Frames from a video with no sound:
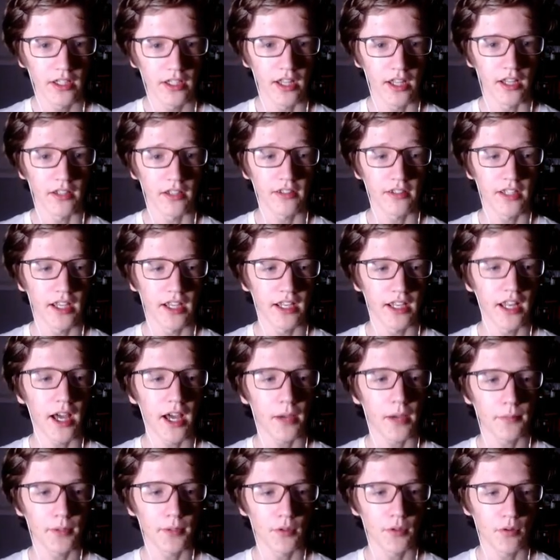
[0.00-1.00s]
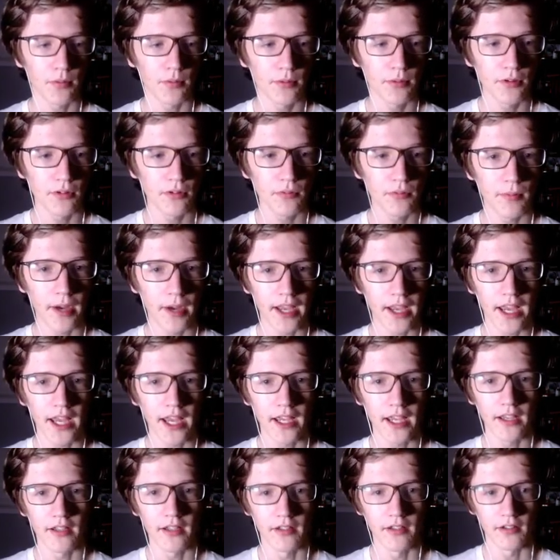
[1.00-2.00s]
that cannot be removed by
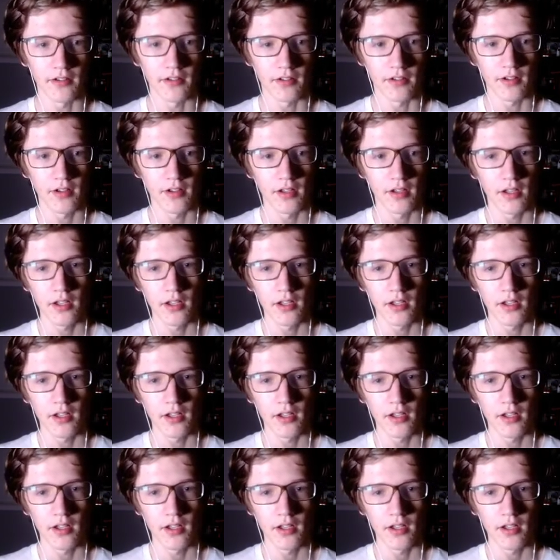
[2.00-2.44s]
hand.